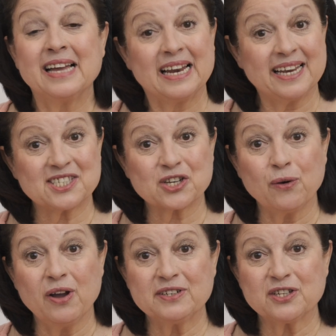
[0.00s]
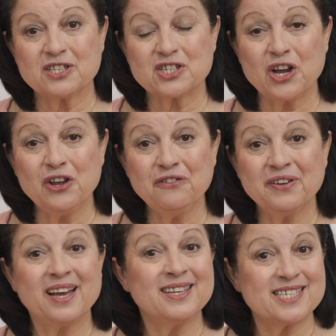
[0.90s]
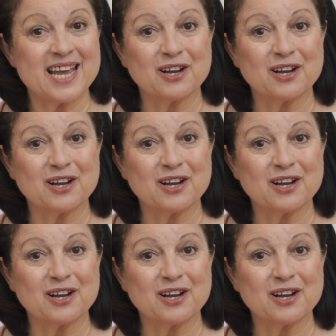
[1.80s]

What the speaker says: Let's go over to the stove and start